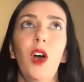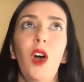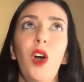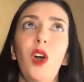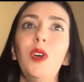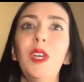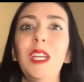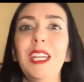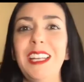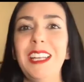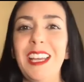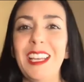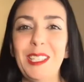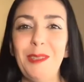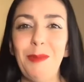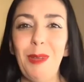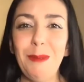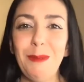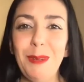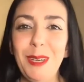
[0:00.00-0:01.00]
Okay, next
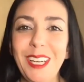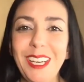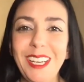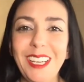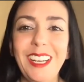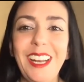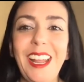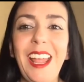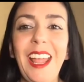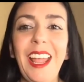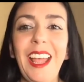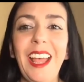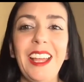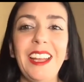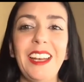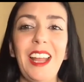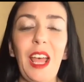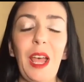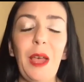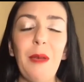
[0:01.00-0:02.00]
pay period.
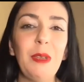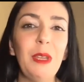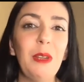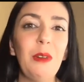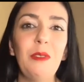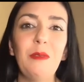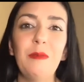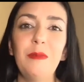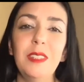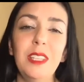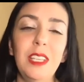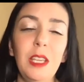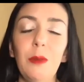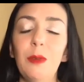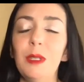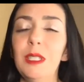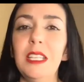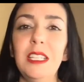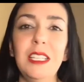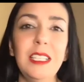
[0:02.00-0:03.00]
And I mean, he
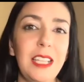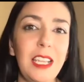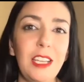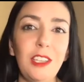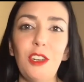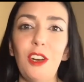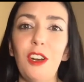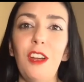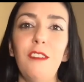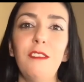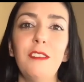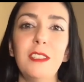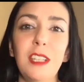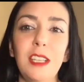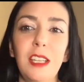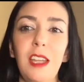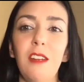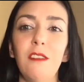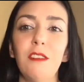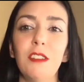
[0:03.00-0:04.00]
was in his HR office
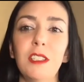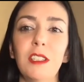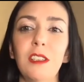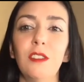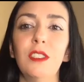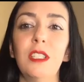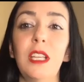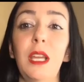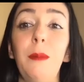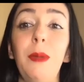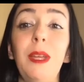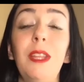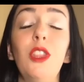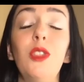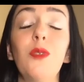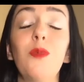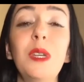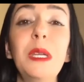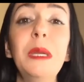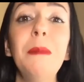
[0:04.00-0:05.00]
like every single day, but
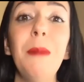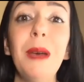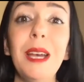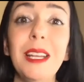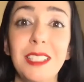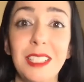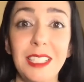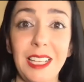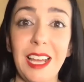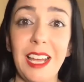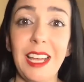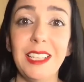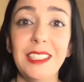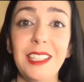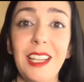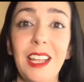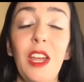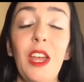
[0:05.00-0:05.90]
3 months, guys.